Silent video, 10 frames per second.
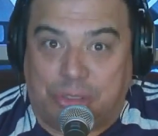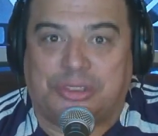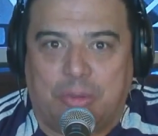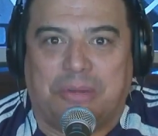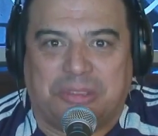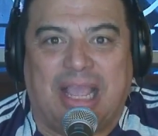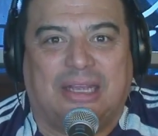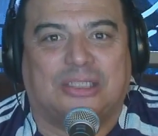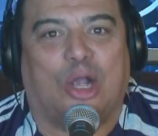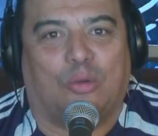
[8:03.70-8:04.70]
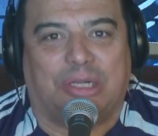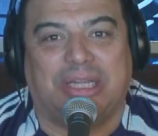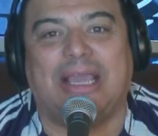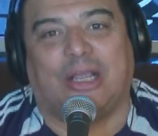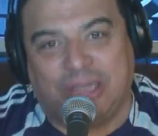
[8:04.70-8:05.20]
Do you see what I'm saying? So
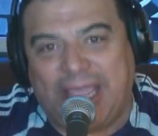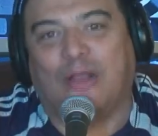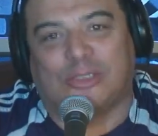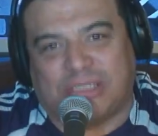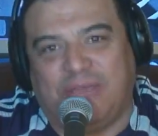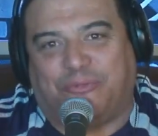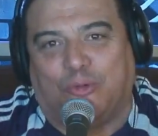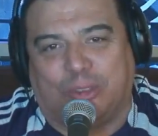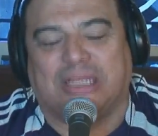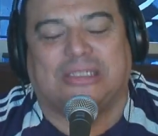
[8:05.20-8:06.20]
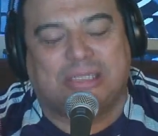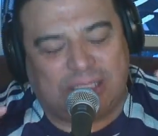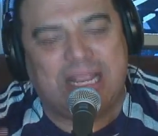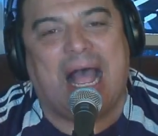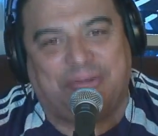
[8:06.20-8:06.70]
legal seafood
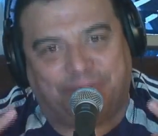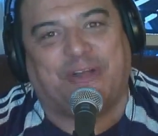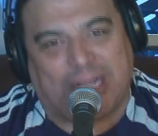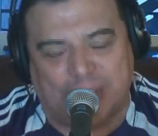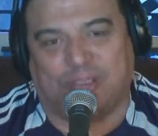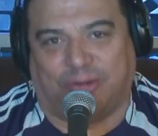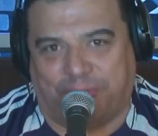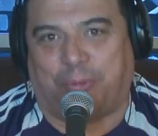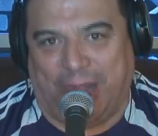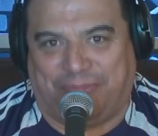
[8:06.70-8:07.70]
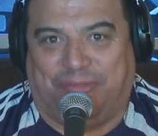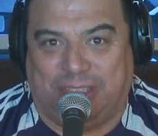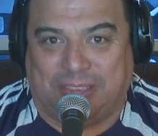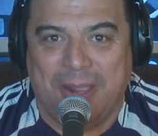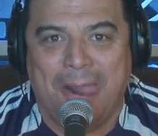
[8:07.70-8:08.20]
does not fucking serve
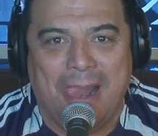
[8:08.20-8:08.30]
breakfast,